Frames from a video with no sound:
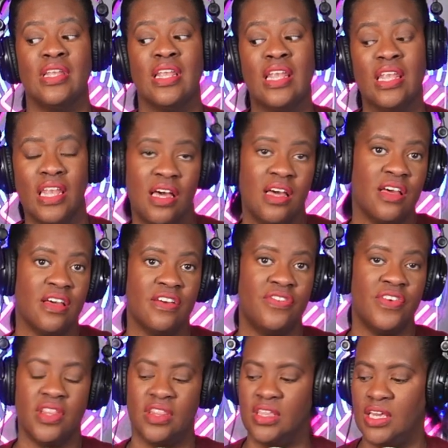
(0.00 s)
love
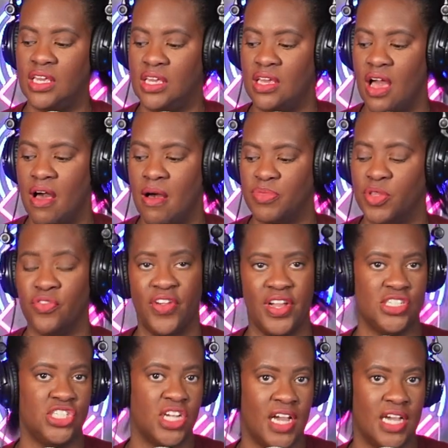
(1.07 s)
the
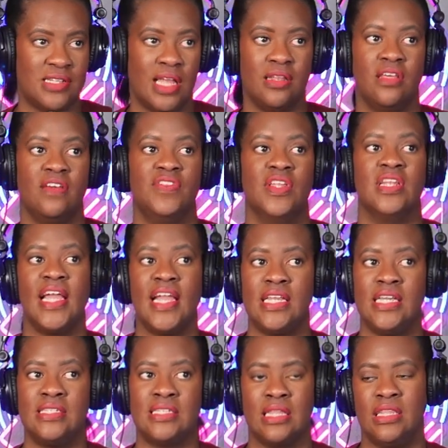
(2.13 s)
franchise. I love the
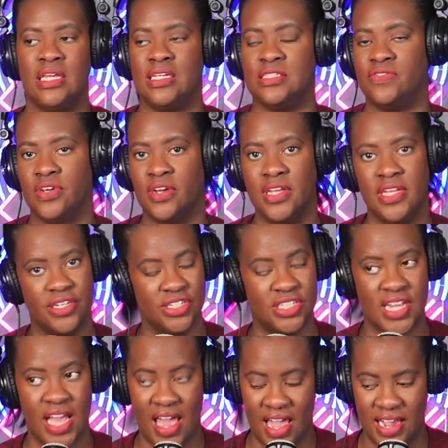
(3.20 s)
ladies. I think it's very
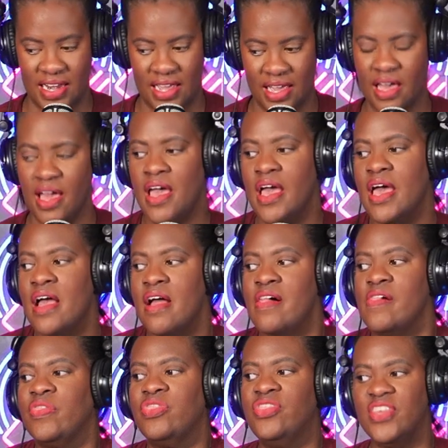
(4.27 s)
entertaining.
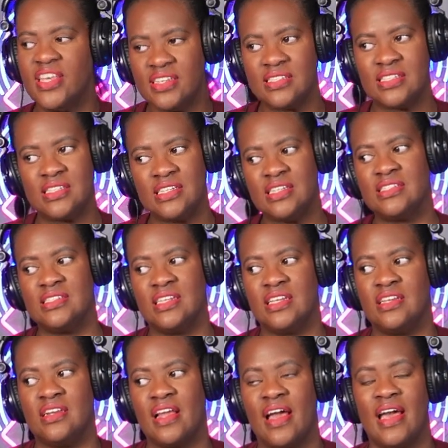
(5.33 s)
This
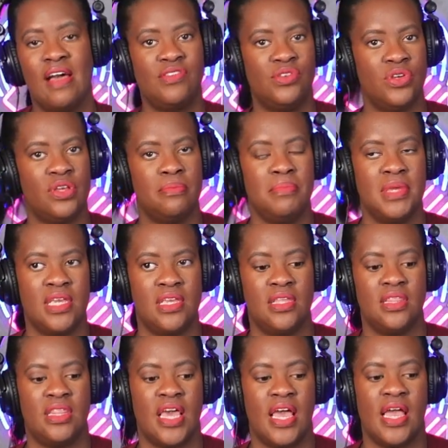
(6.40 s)
season, I have to
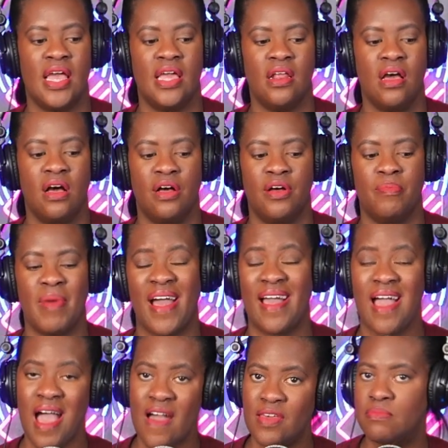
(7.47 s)
admit that I
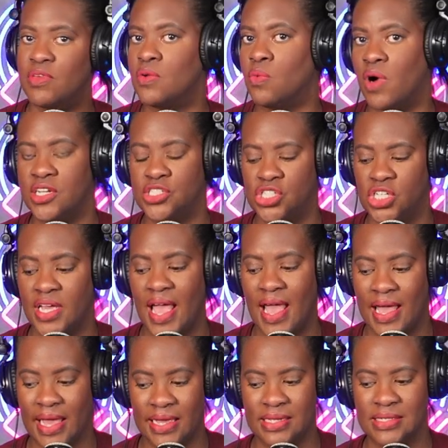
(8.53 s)
haven't been watching
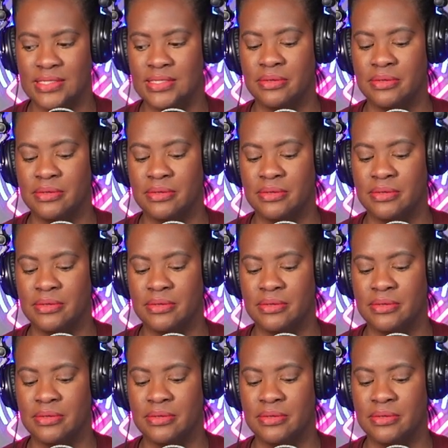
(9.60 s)
as